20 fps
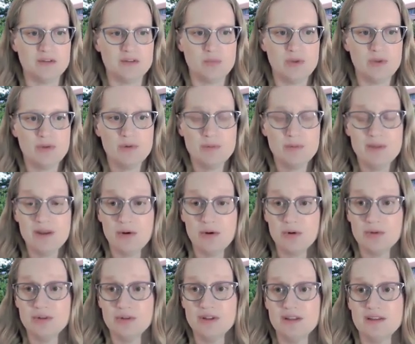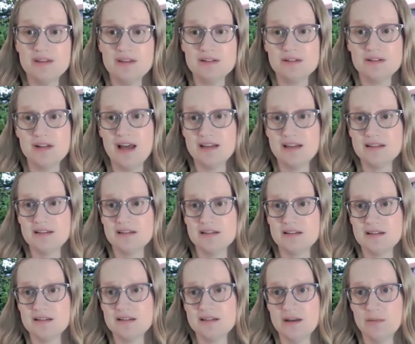we will be holding these classes
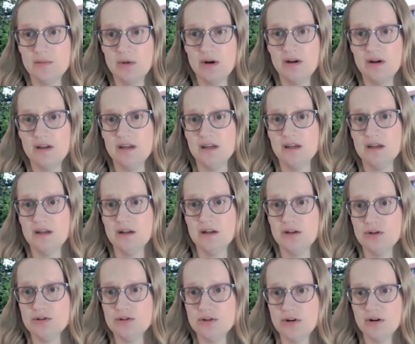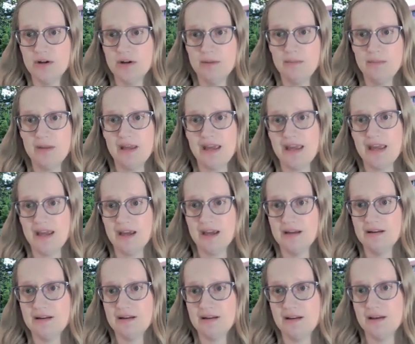this summer in Durham
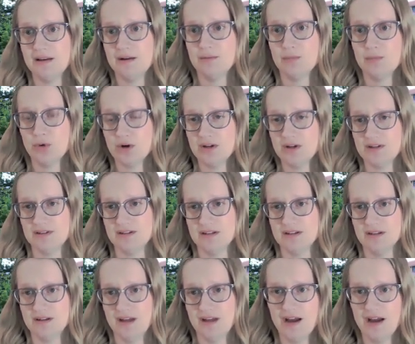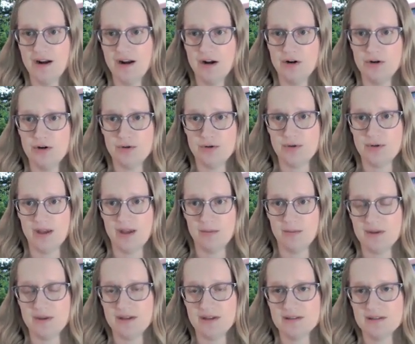and in Morganton at our new
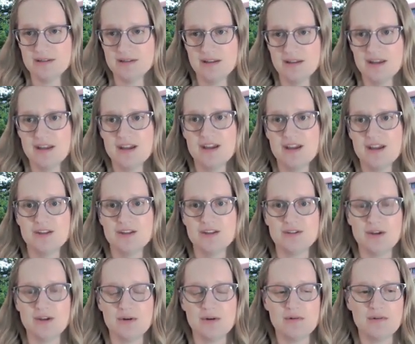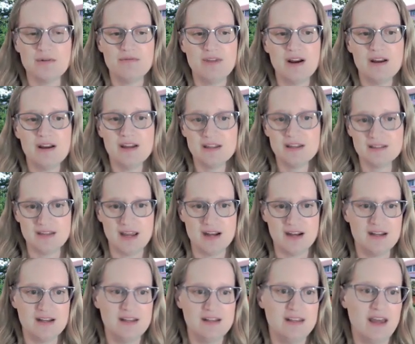campus. So we're very
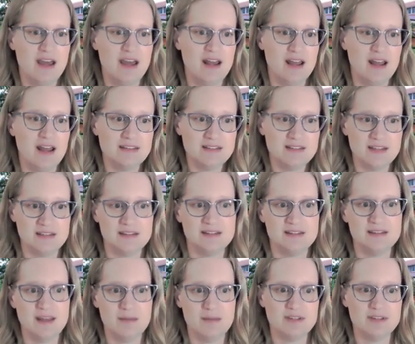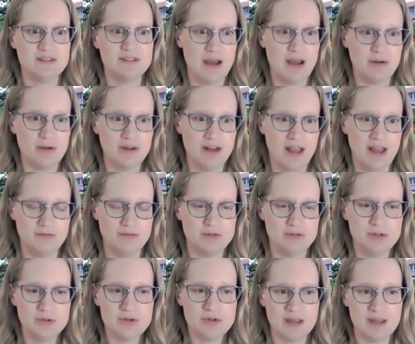excited that NCSSM is now going to have
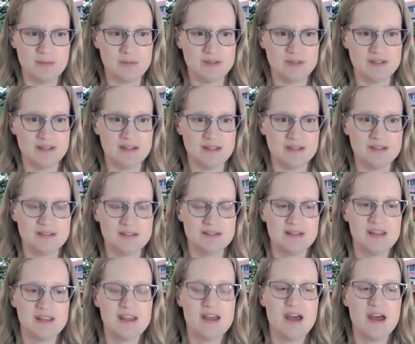two campuses.